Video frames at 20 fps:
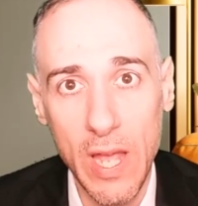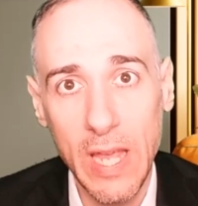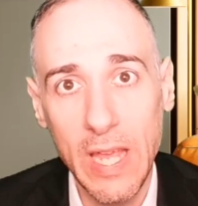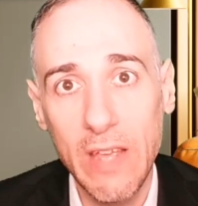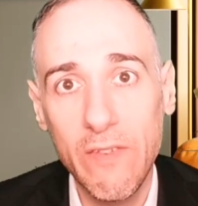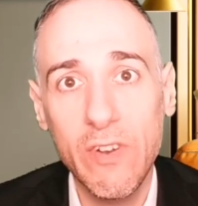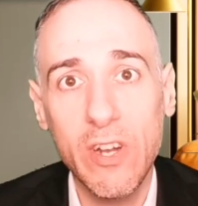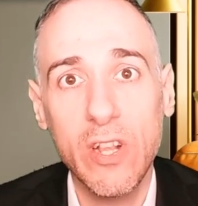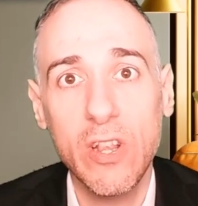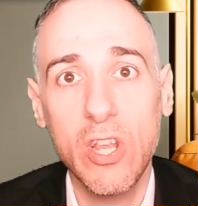
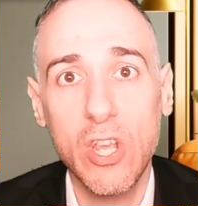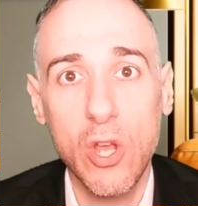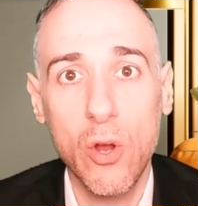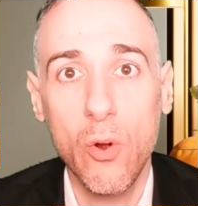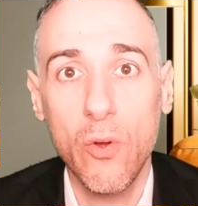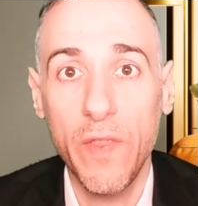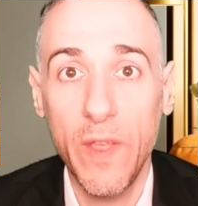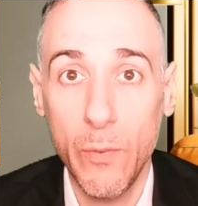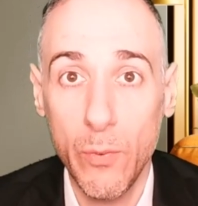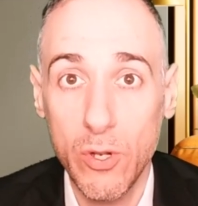Even in the
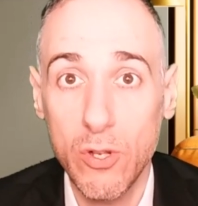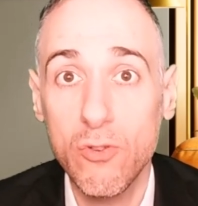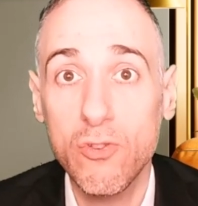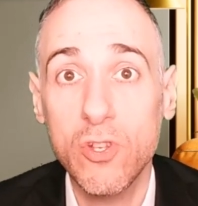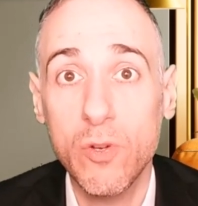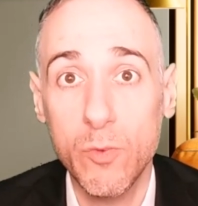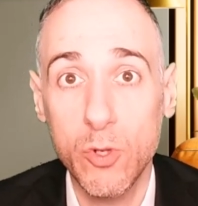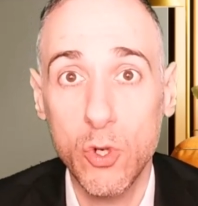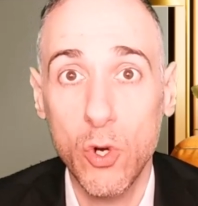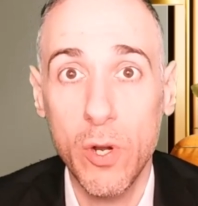euro, they reduced
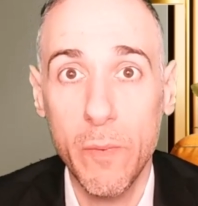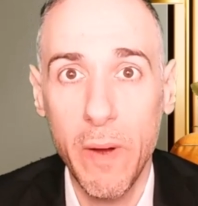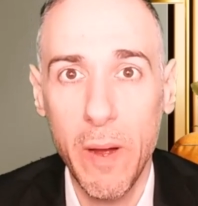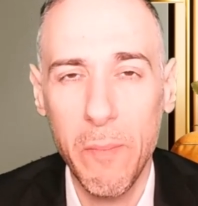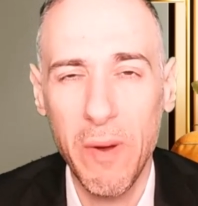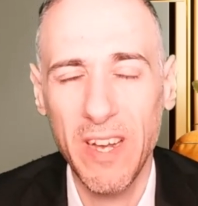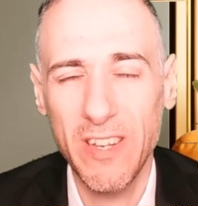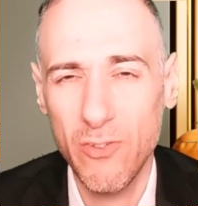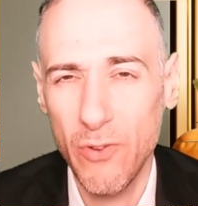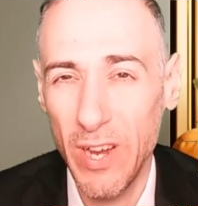their majority buy
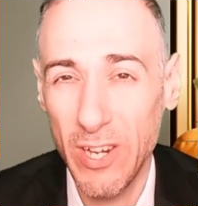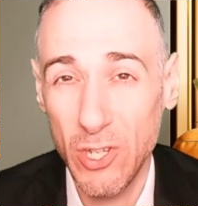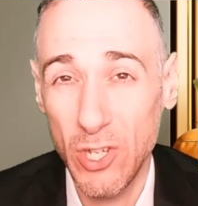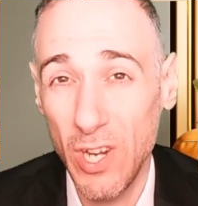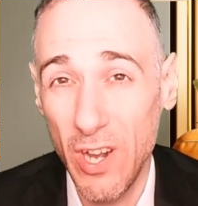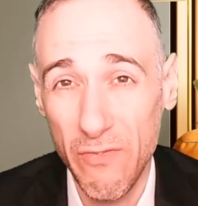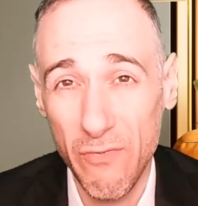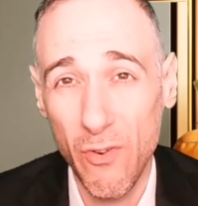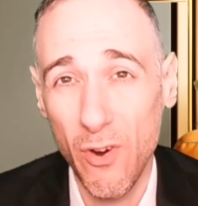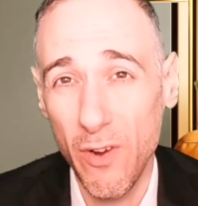buys. They're actually
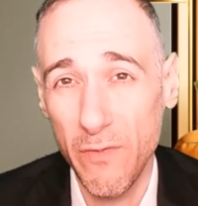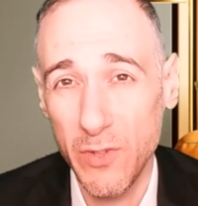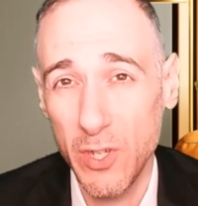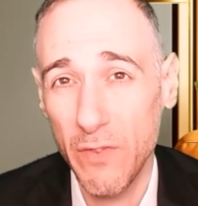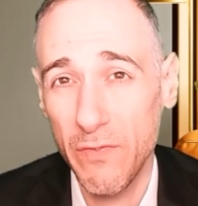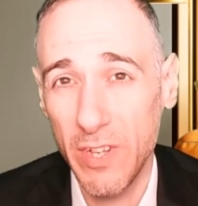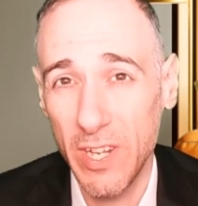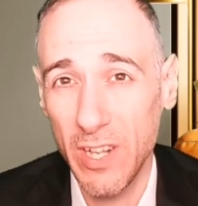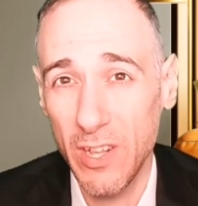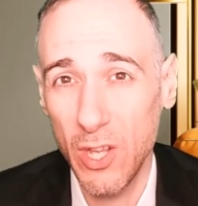not far off
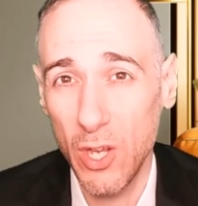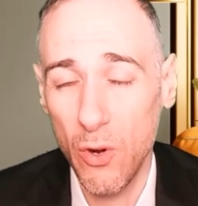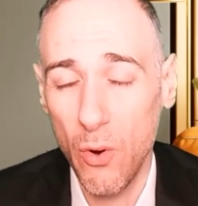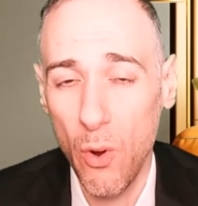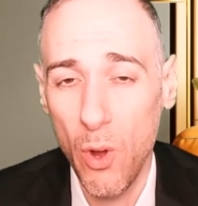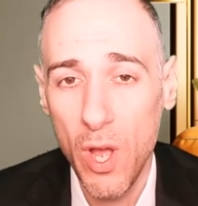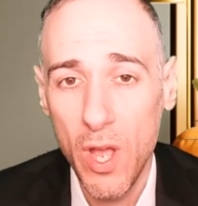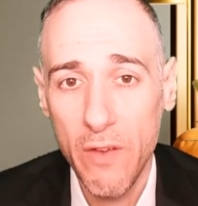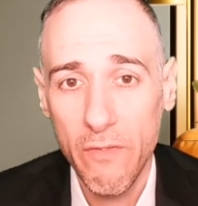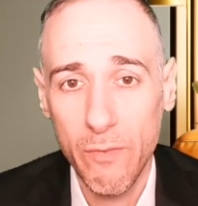shifting in the
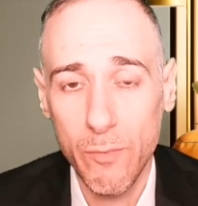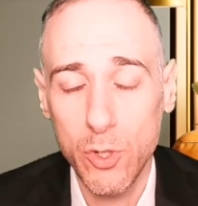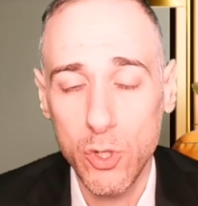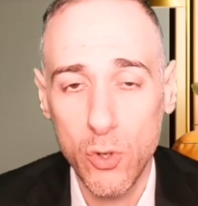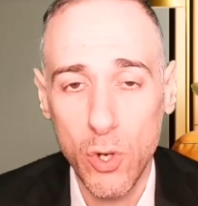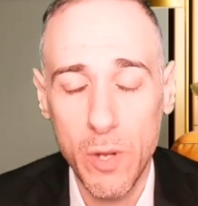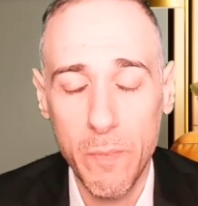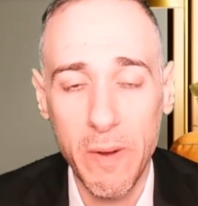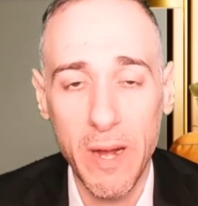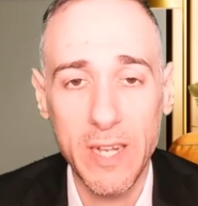euro from
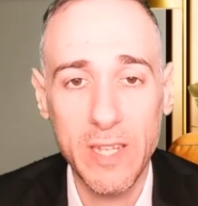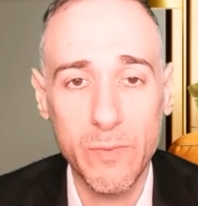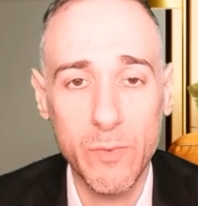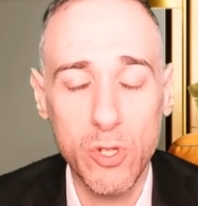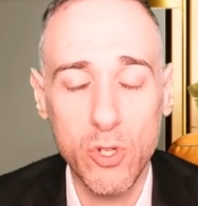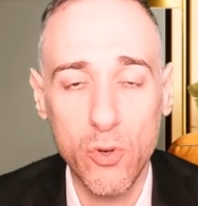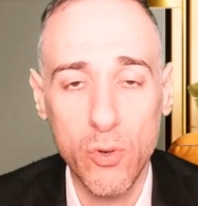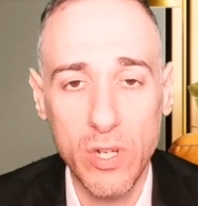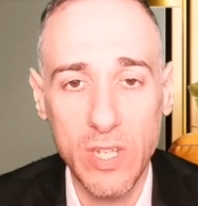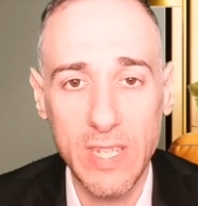majority buy to
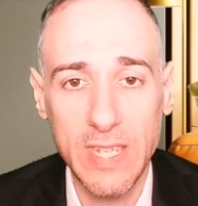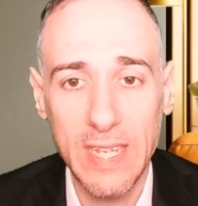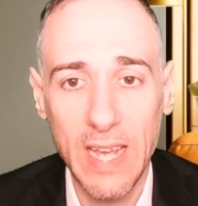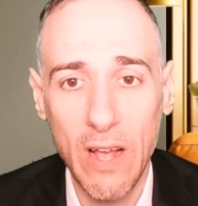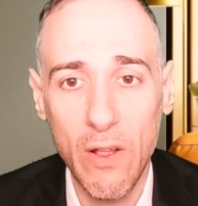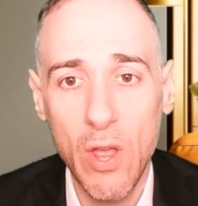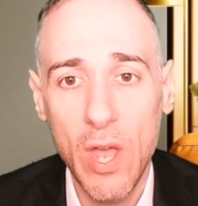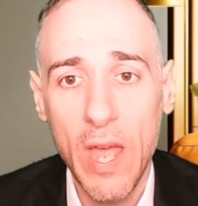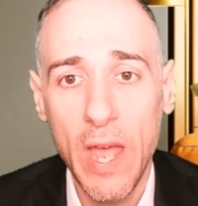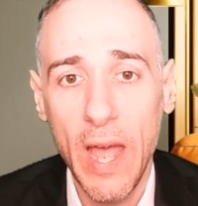majority
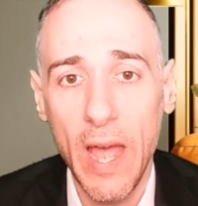sell.